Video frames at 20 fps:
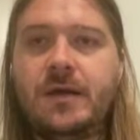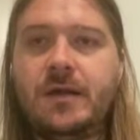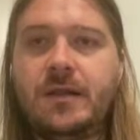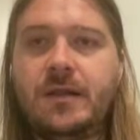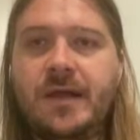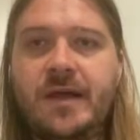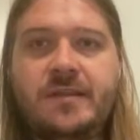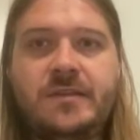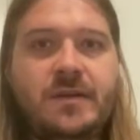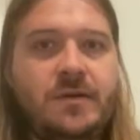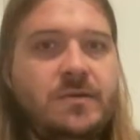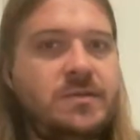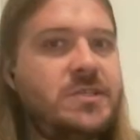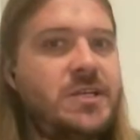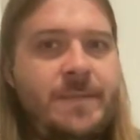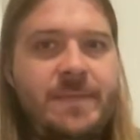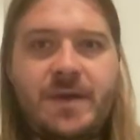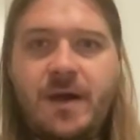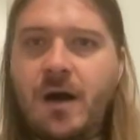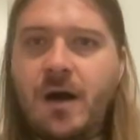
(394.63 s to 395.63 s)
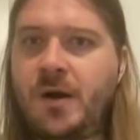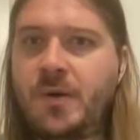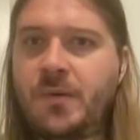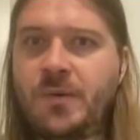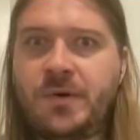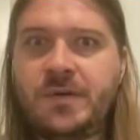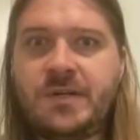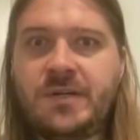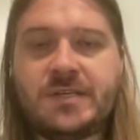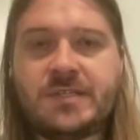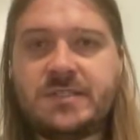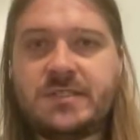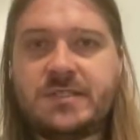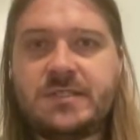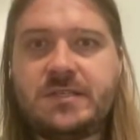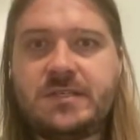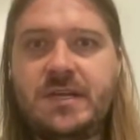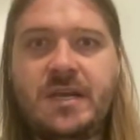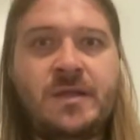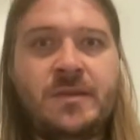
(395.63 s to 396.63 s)
Like, there's going to be
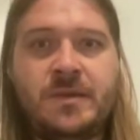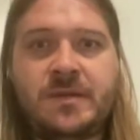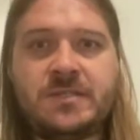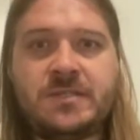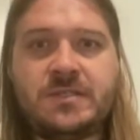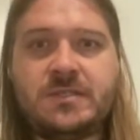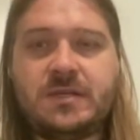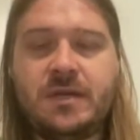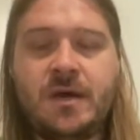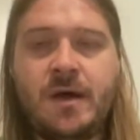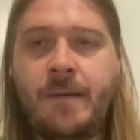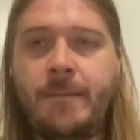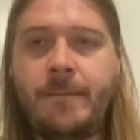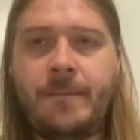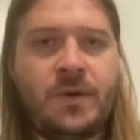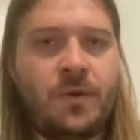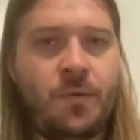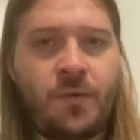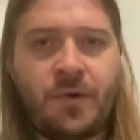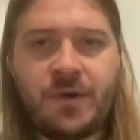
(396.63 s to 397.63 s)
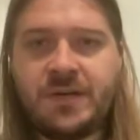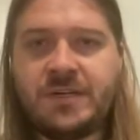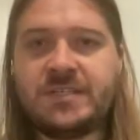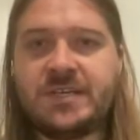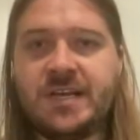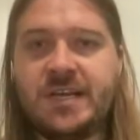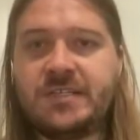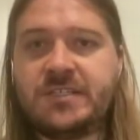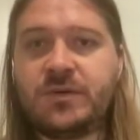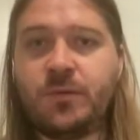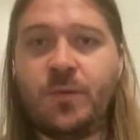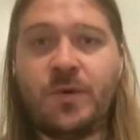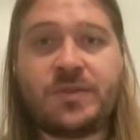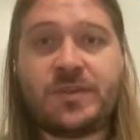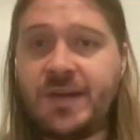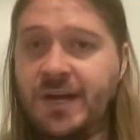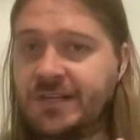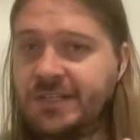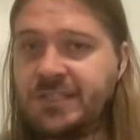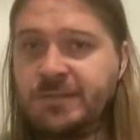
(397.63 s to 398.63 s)
awkwardness in this organization with
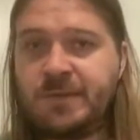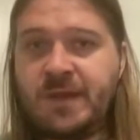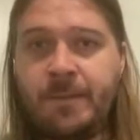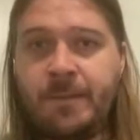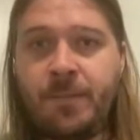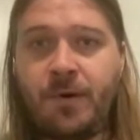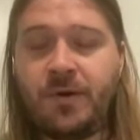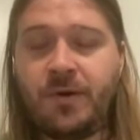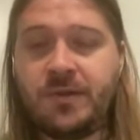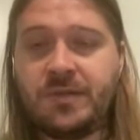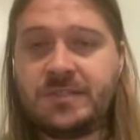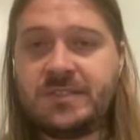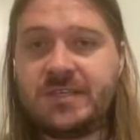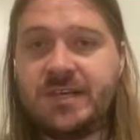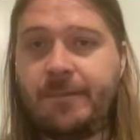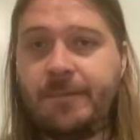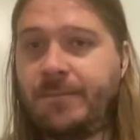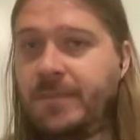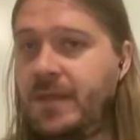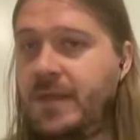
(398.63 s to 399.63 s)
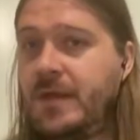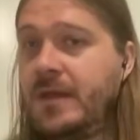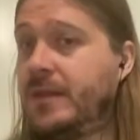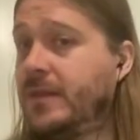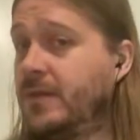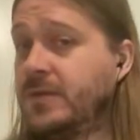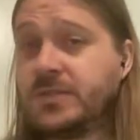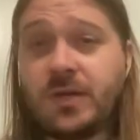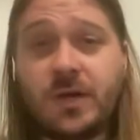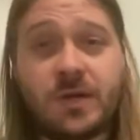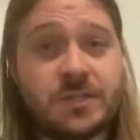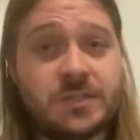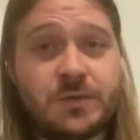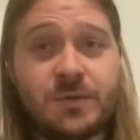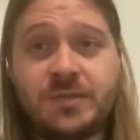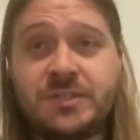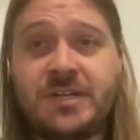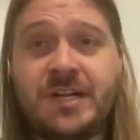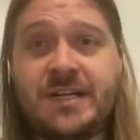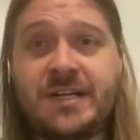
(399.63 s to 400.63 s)
Cousins being part of this team. There's also
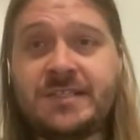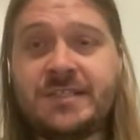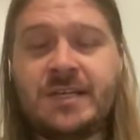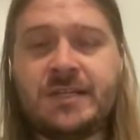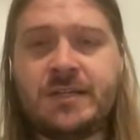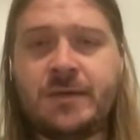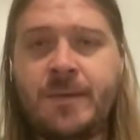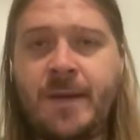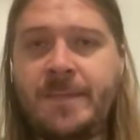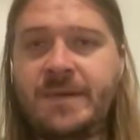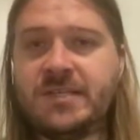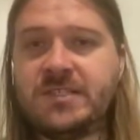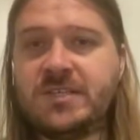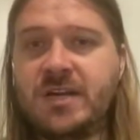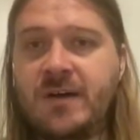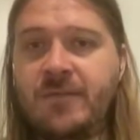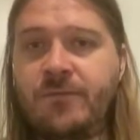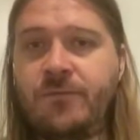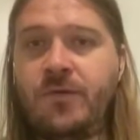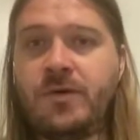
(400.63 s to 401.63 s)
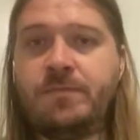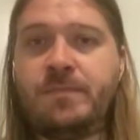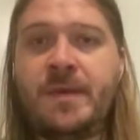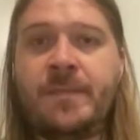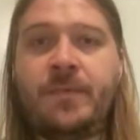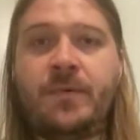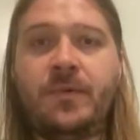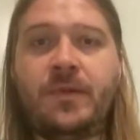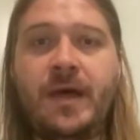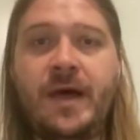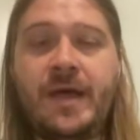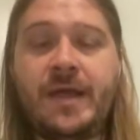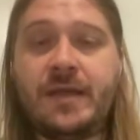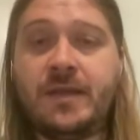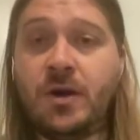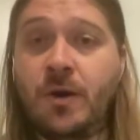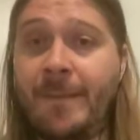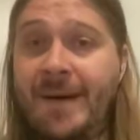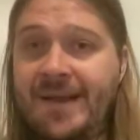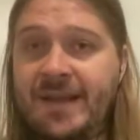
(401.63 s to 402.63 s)
a chance that there may be stuff with people like
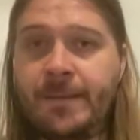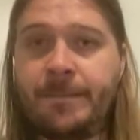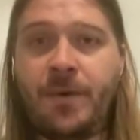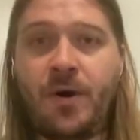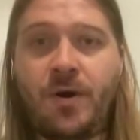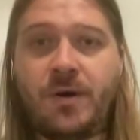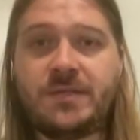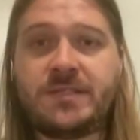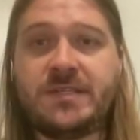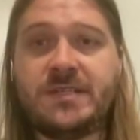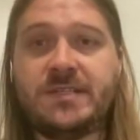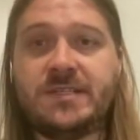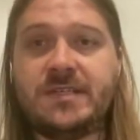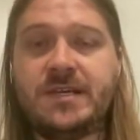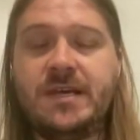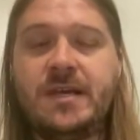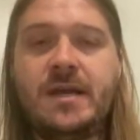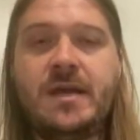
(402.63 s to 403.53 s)
Micah Parsons